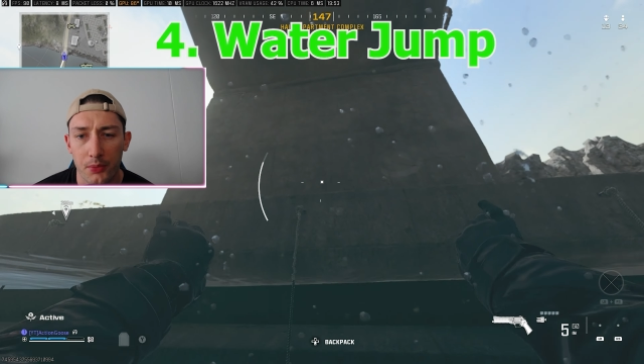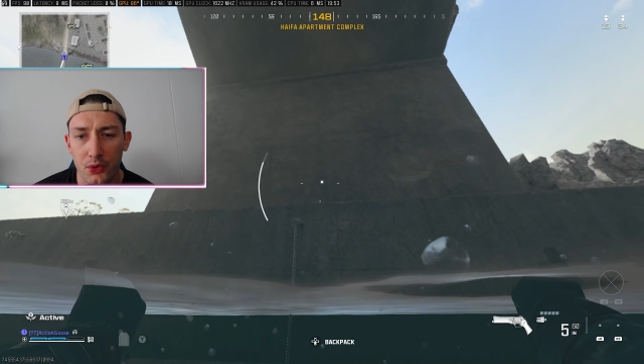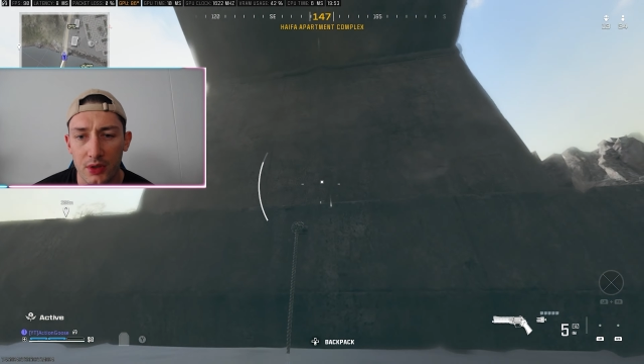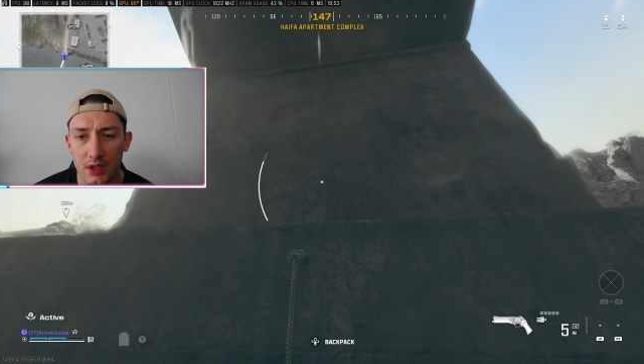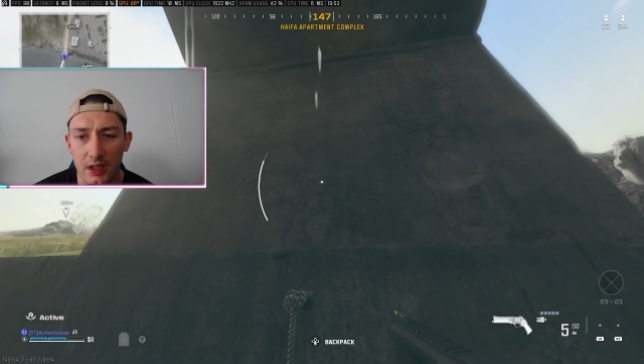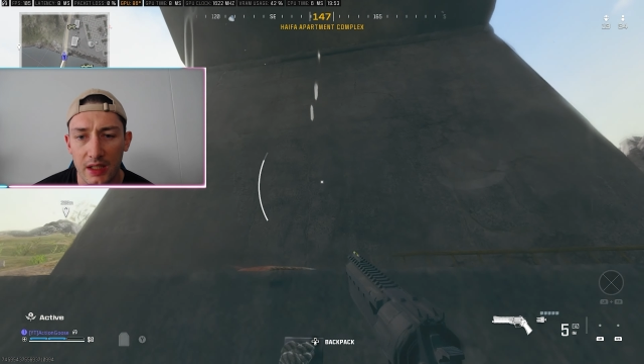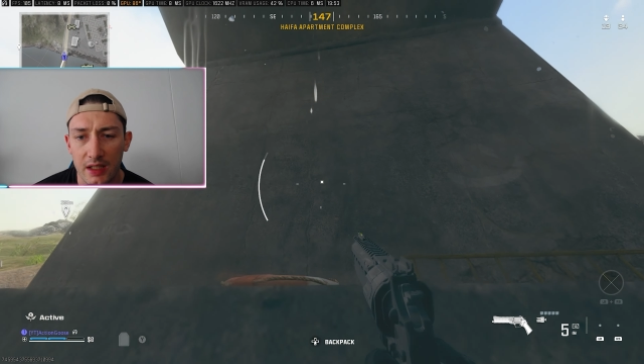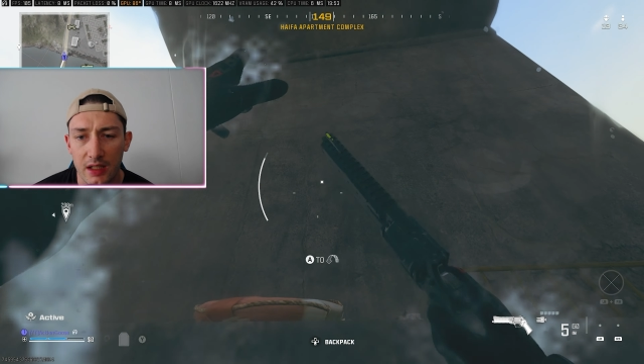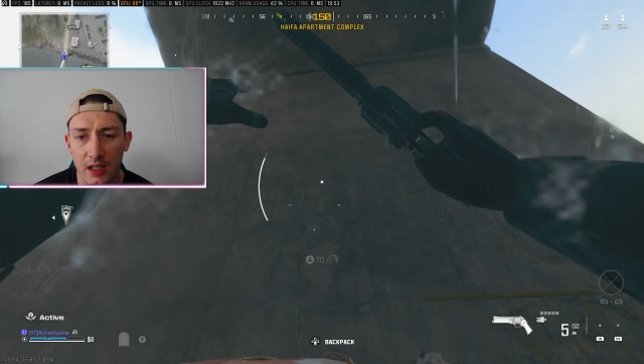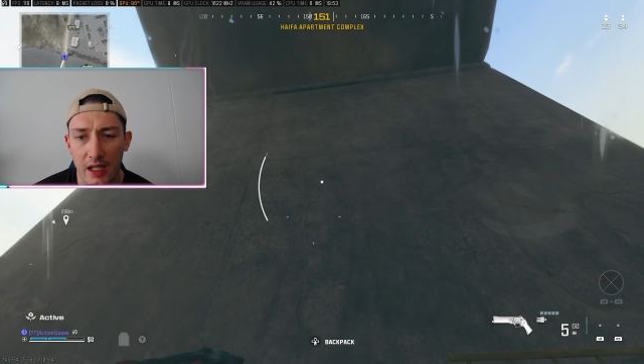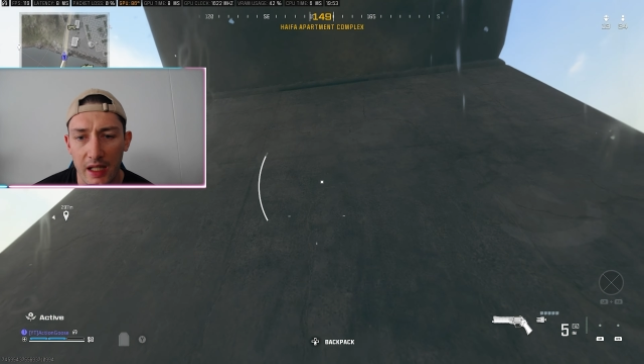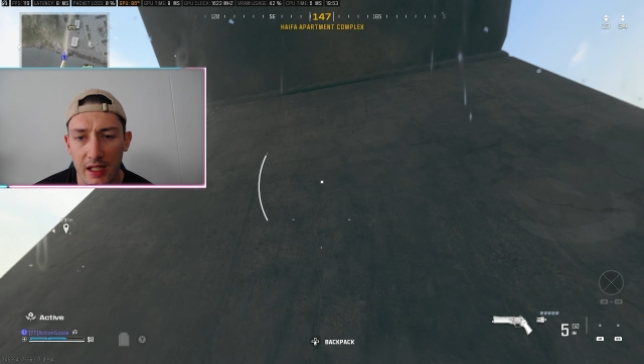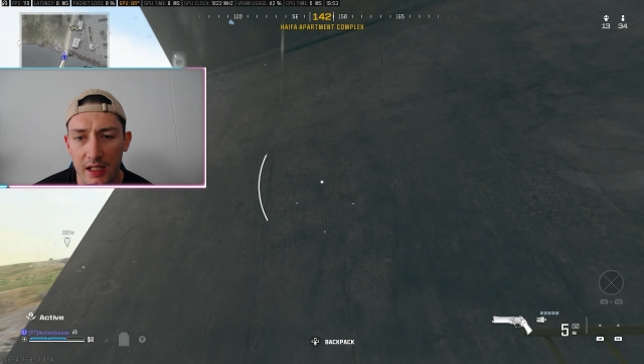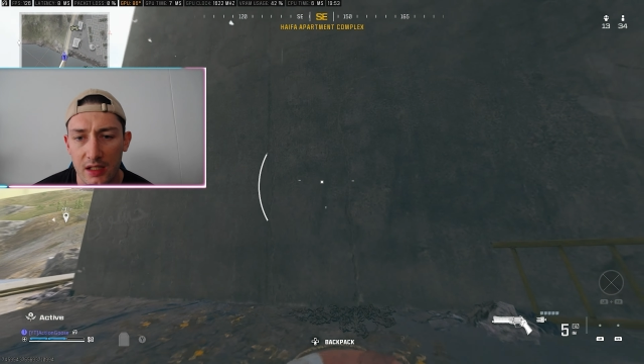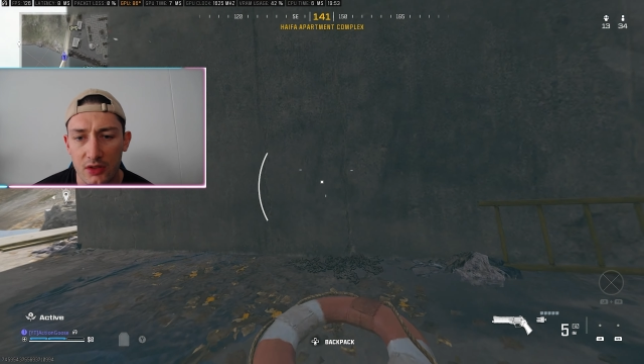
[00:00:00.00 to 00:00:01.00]
you click
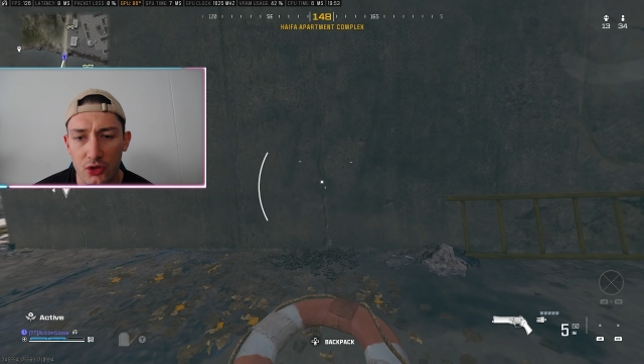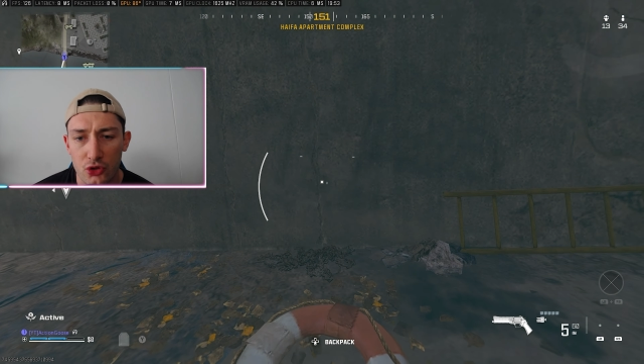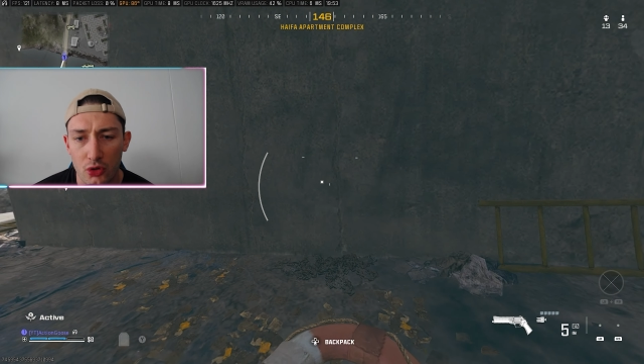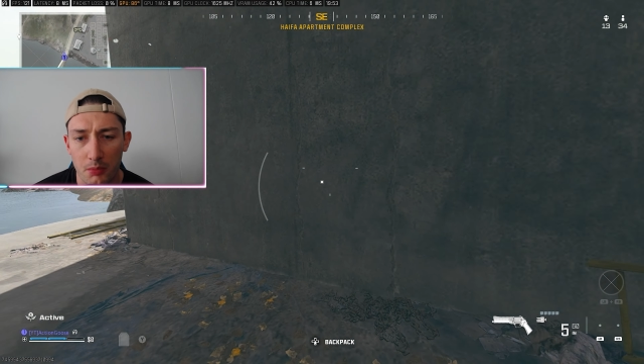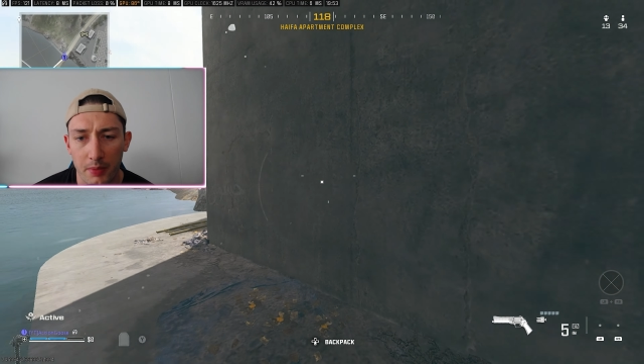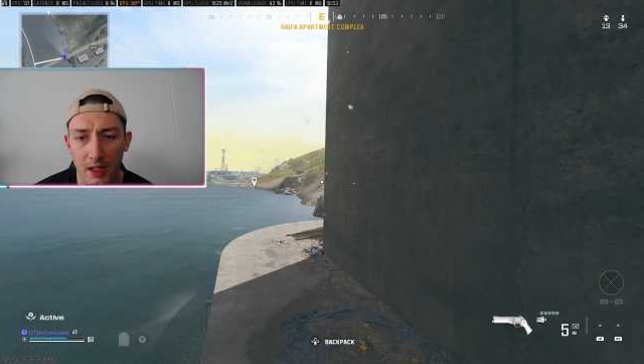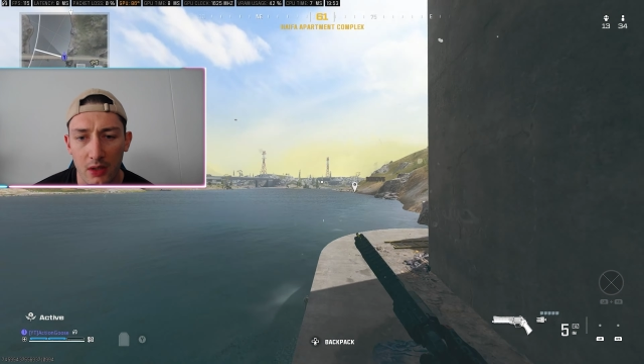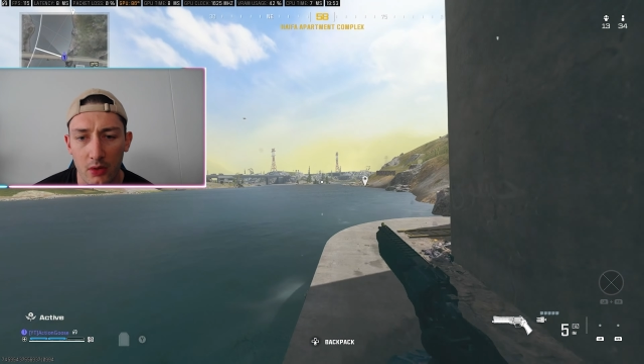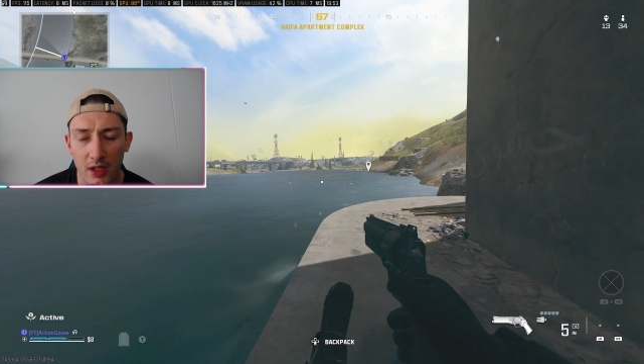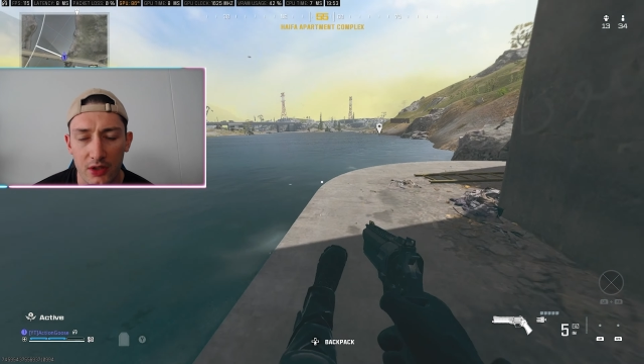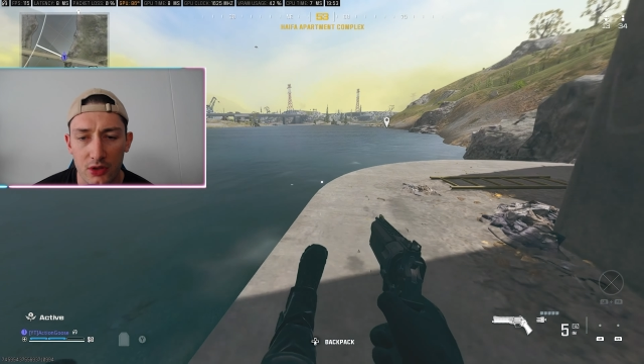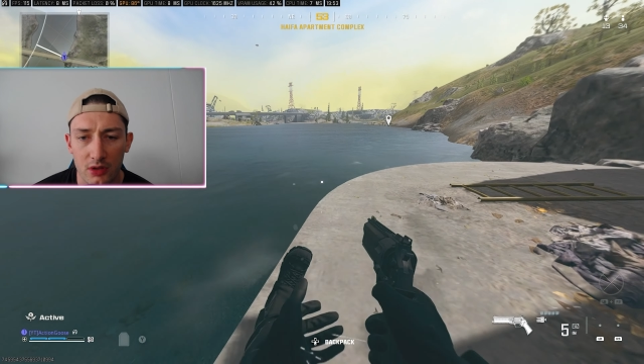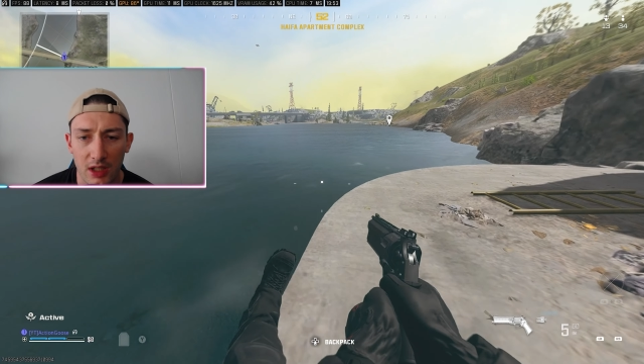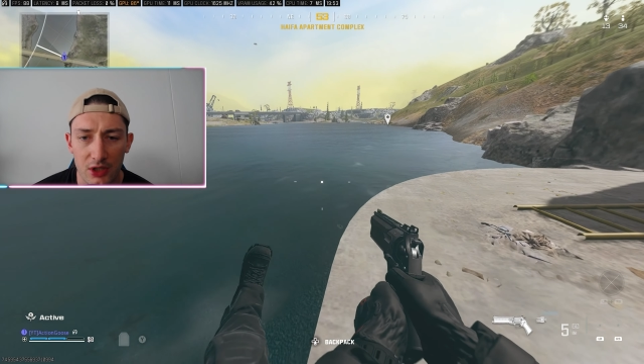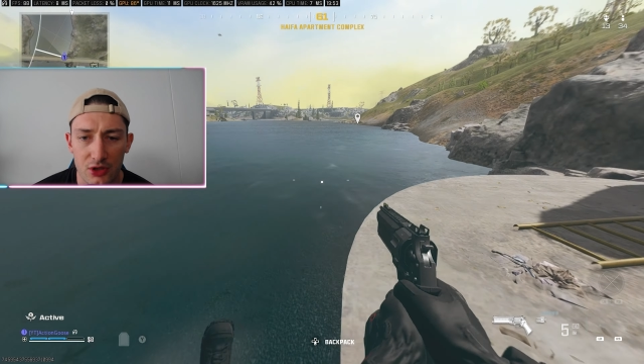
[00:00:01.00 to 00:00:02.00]
A to jump out, and
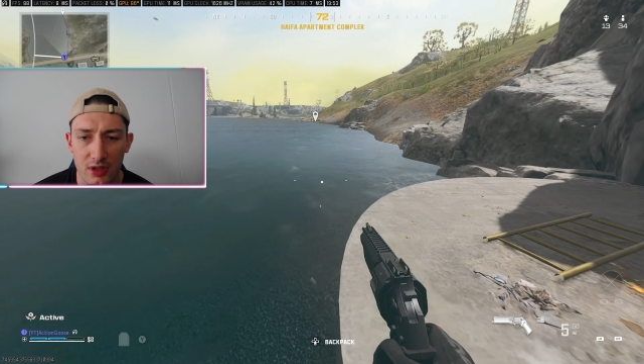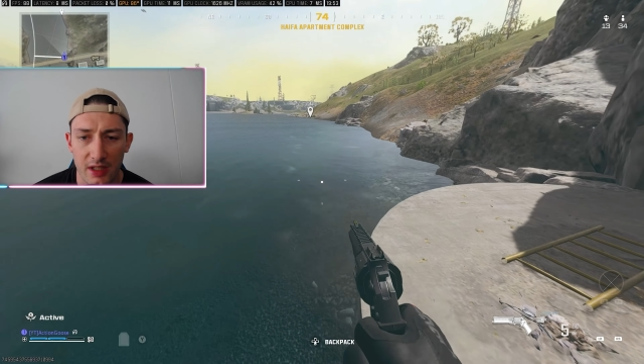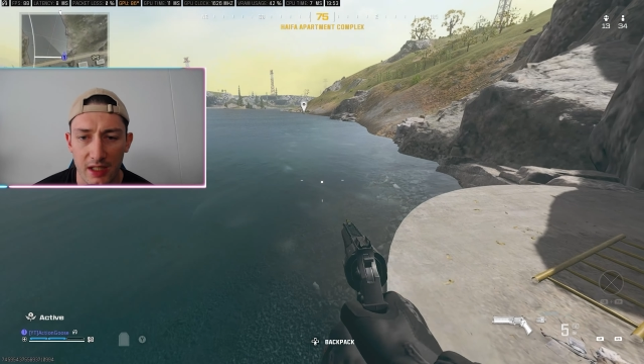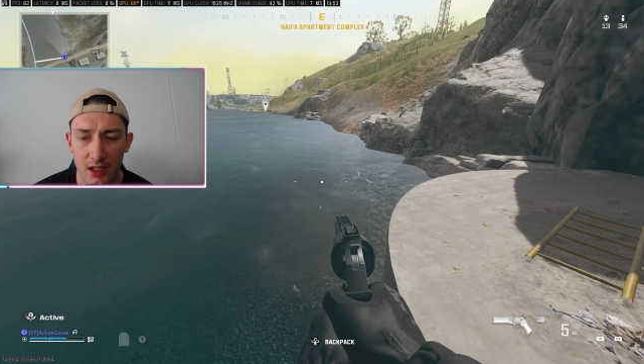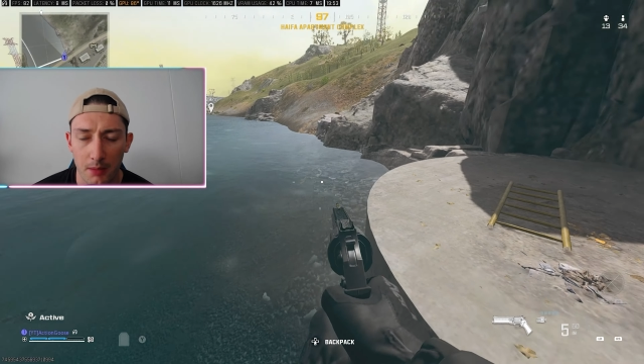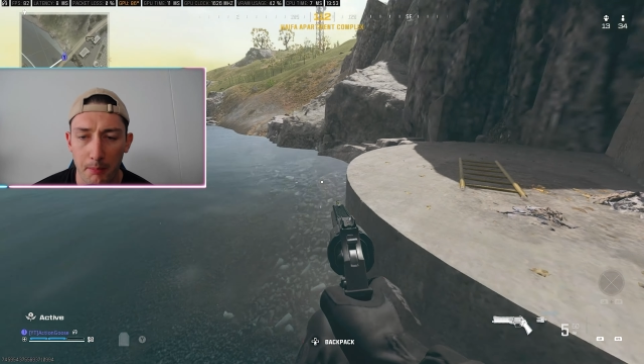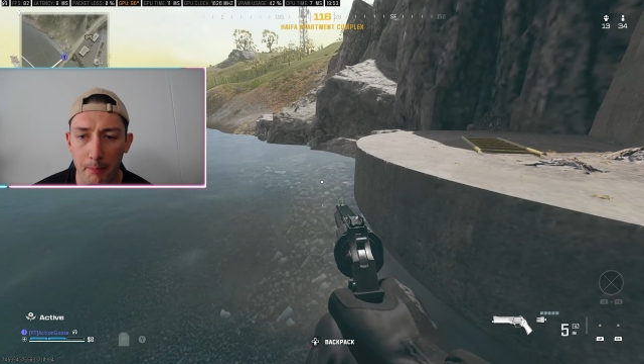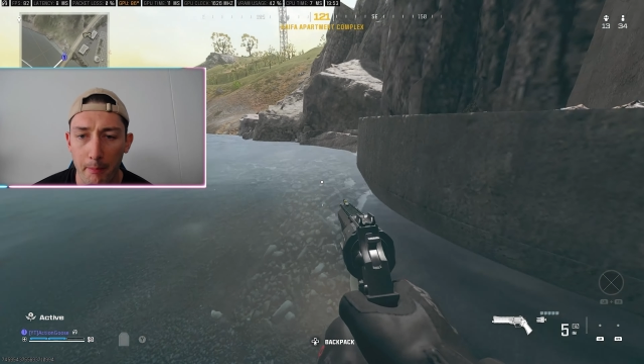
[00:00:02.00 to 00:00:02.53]
you'll actually end up